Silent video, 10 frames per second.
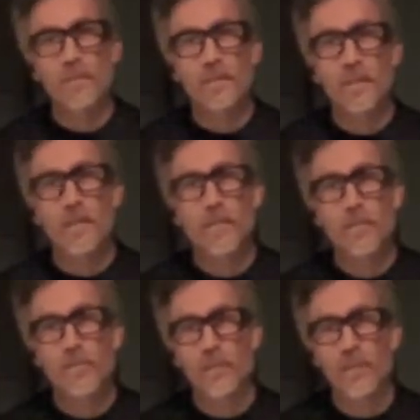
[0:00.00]
love
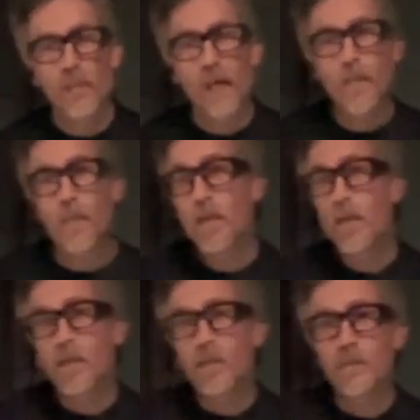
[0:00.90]
interest at the time.
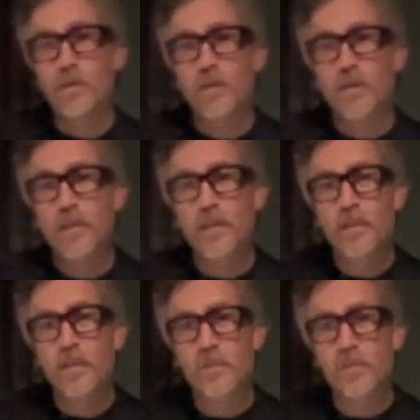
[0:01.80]
And so I think
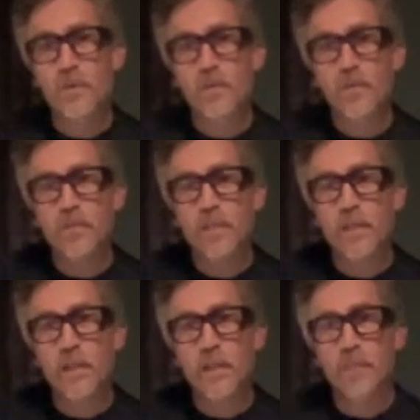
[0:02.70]
Limp just wound up
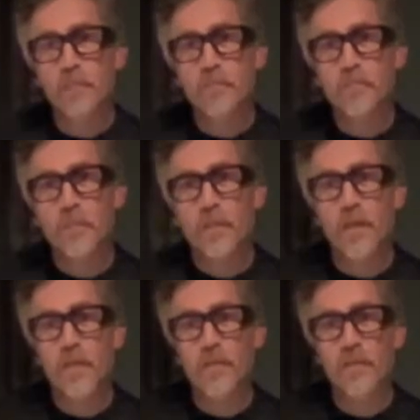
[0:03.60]
taking up a
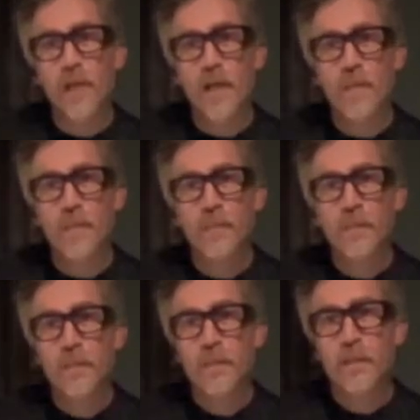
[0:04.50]
lot of our time
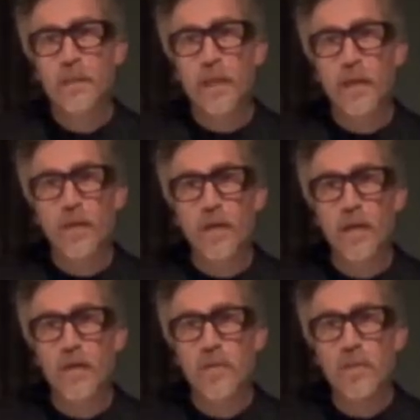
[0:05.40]
and our
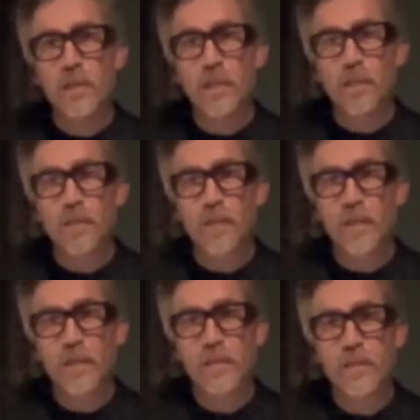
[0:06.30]
energy. And
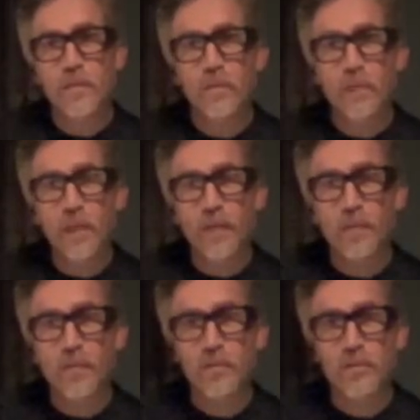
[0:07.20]
like I said, we were kind of
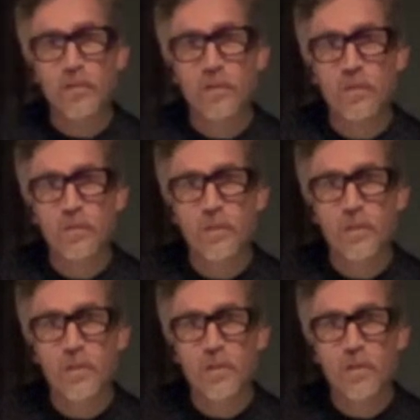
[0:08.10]
a little salty with
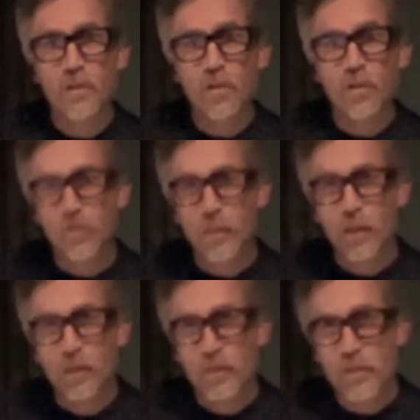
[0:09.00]
each other, although we
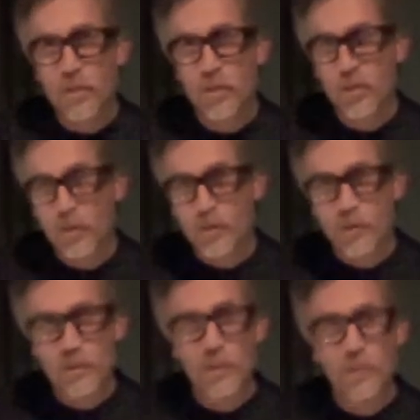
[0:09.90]
love each other all
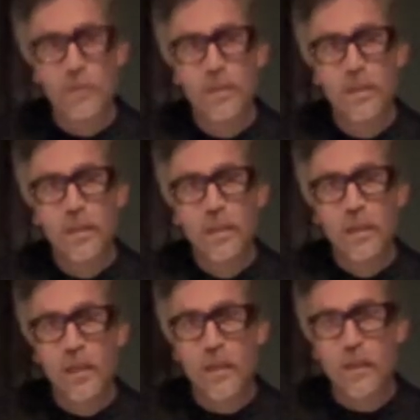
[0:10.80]
still.
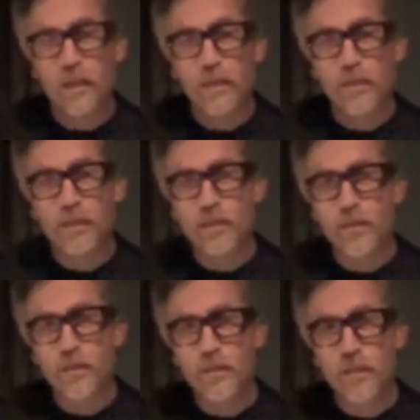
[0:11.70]
Uh,
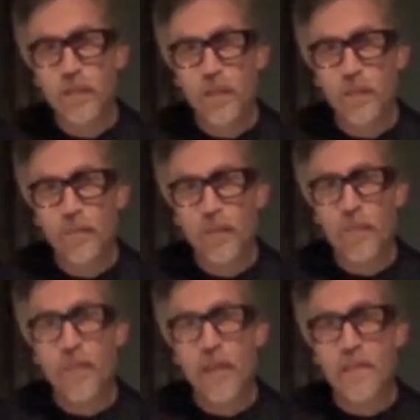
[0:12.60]

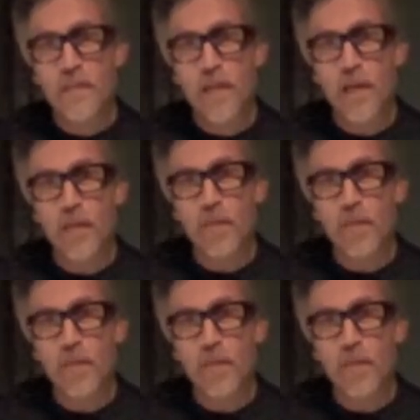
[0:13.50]
at that time,